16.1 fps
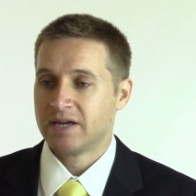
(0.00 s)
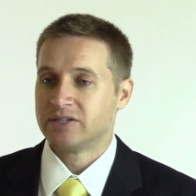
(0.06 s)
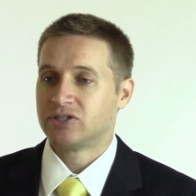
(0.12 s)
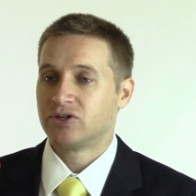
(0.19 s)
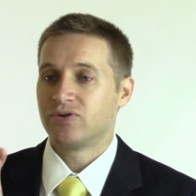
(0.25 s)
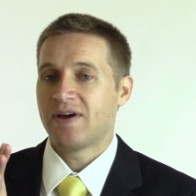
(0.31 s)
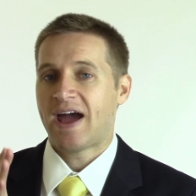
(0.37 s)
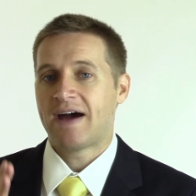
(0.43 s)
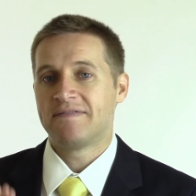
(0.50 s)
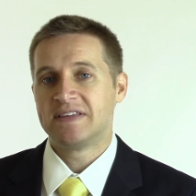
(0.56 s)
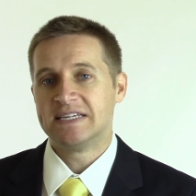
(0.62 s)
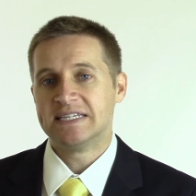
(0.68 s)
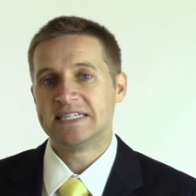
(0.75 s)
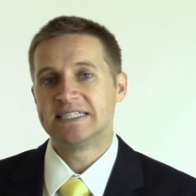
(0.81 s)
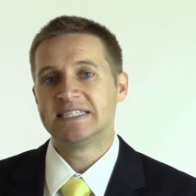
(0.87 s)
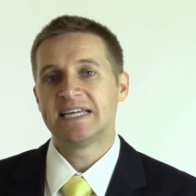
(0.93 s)
So you have
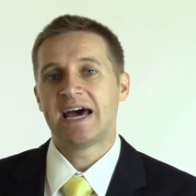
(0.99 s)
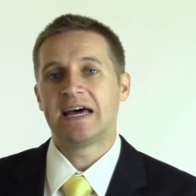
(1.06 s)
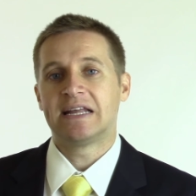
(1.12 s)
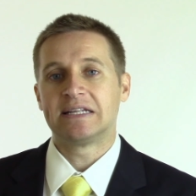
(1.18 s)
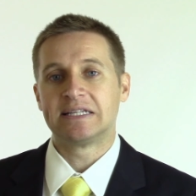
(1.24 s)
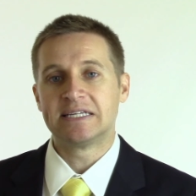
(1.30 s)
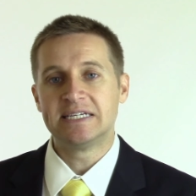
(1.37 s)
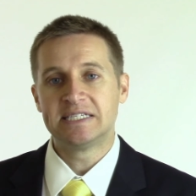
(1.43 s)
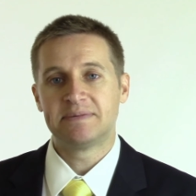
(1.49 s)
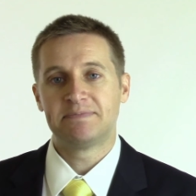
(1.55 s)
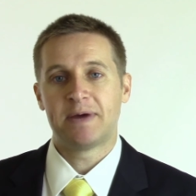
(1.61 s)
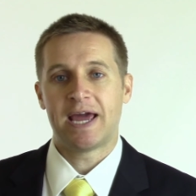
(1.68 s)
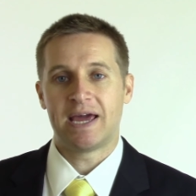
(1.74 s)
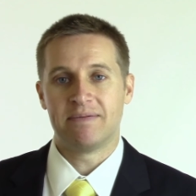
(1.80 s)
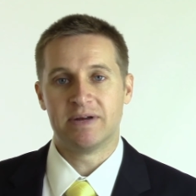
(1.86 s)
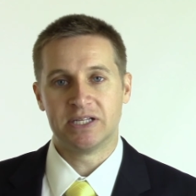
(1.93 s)
these set lease
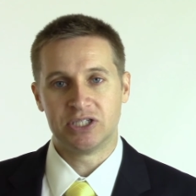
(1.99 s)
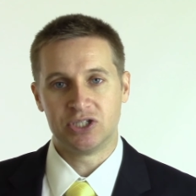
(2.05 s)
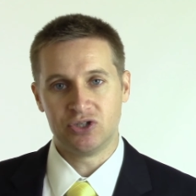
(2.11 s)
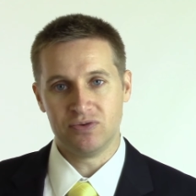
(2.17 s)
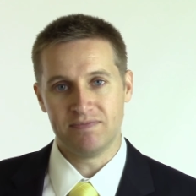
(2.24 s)
payments you